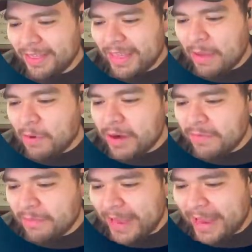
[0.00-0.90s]
It won't
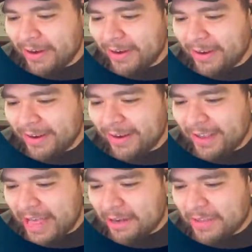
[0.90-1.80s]
even That's matter. That's what you get.
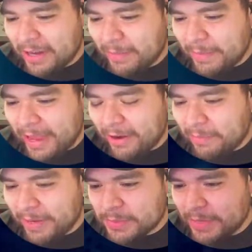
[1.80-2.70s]
I don't think it'll matter
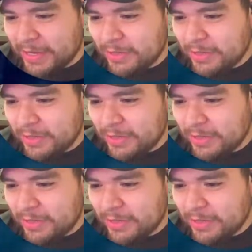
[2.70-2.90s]
because we didn't